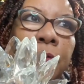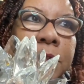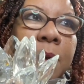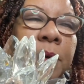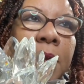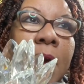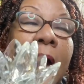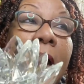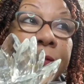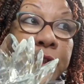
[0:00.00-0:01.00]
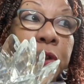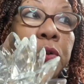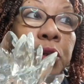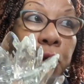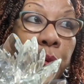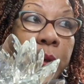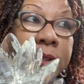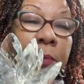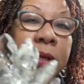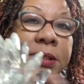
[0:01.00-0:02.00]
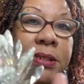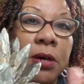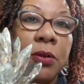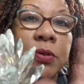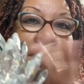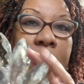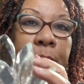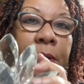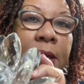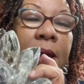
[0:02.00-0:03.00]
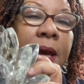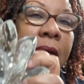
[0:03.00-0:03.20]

So I have two little ones. So I'm going to sell those separately.